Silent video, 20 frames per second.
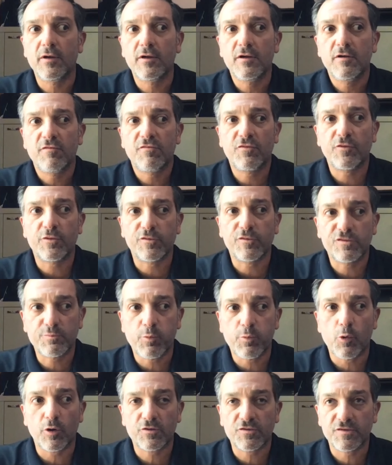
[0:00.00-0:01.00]
for the
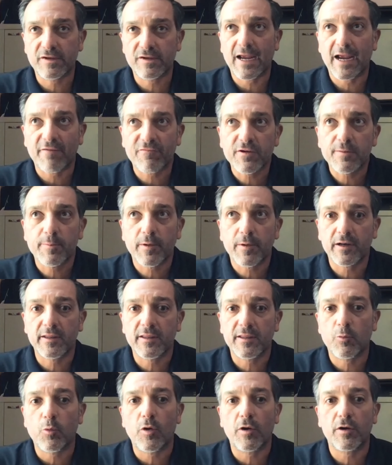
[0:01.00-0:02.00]
sports and everybody that
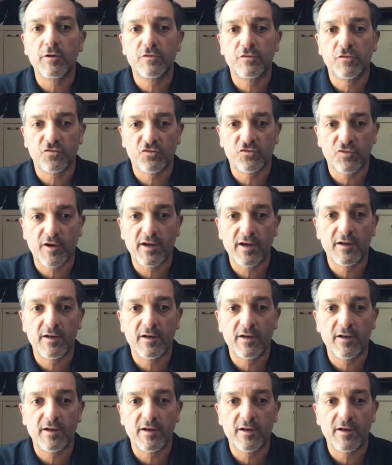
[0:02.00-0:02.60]
wanted to train.